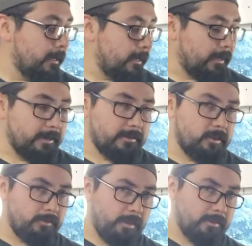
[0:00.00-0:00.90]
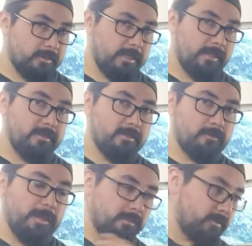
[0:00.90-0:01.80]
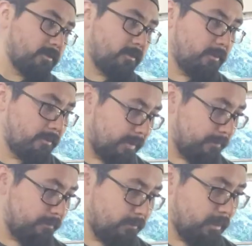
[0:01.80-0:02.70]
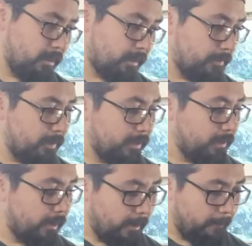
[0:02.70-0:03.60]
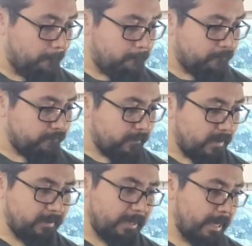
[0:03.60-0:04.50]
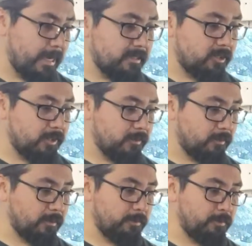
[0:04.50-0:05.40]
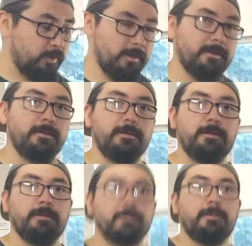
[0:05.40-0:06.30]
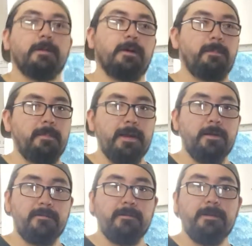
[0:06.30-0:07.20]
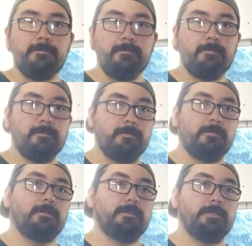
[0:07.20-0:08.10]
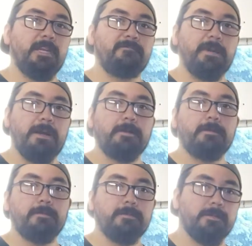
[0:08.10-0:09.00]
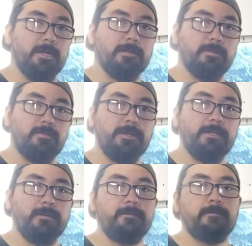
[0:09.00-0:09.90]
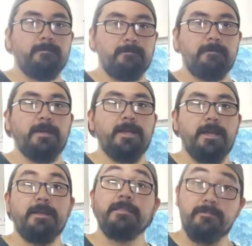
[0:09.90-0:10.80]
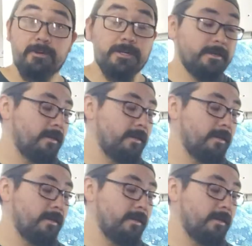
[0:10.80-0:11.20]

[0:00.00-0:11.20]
I don't remember exactly the specs. They're somewhere in my log. But and then the heads were ported by my good friend Dave Meyer, Cutlass Freak, aka The Freak.